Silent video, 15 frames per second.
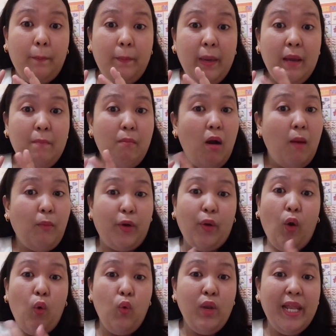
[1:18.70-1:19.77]
Big Mom or
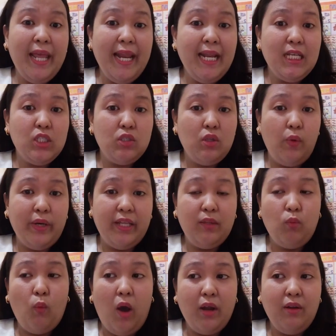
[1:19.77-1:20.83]
O-lin, as known
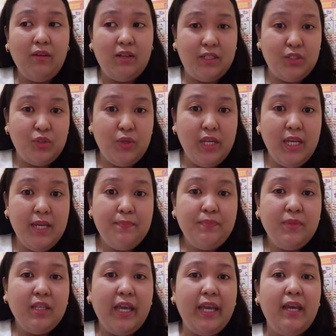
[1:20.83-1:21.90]
in Wano Country,
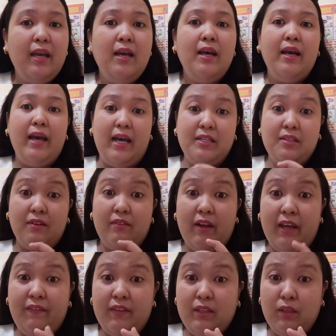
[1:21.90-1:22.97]
okay, has
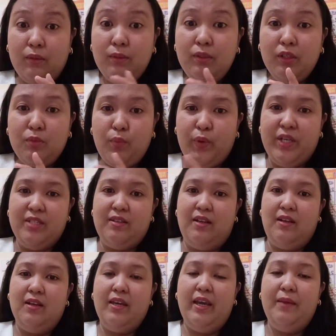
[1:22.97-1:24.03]
arrived at the Udon
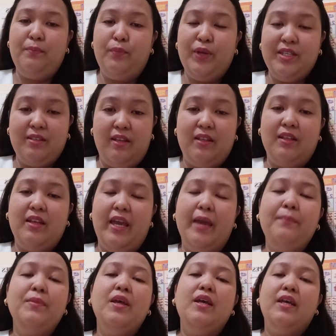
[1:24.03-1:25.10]
prison, okay?
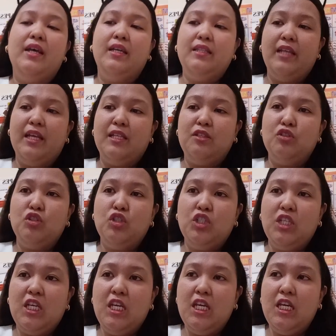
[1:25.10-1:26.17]
And then
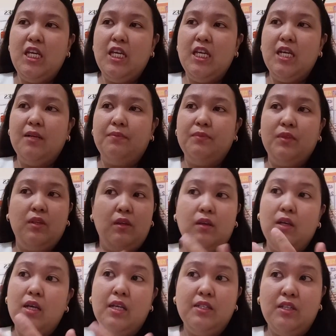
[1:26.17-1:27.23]

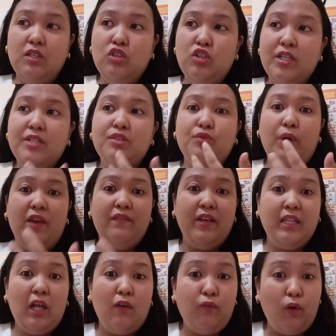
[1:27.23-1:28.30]
since she is
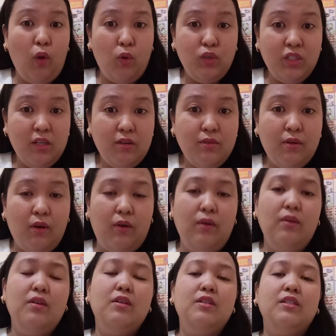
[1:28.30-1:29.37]
craving now for
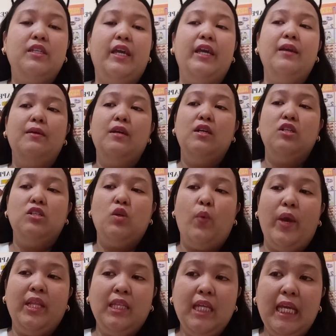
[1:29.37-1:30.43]
Oshiruko, okay, she
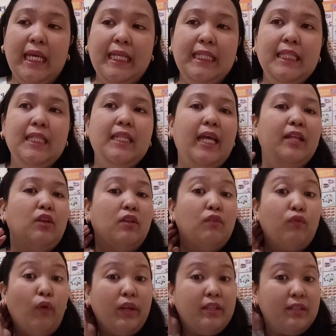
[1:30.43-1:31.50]
went in and
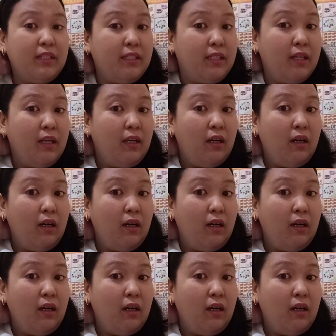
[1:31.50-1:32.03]
confronted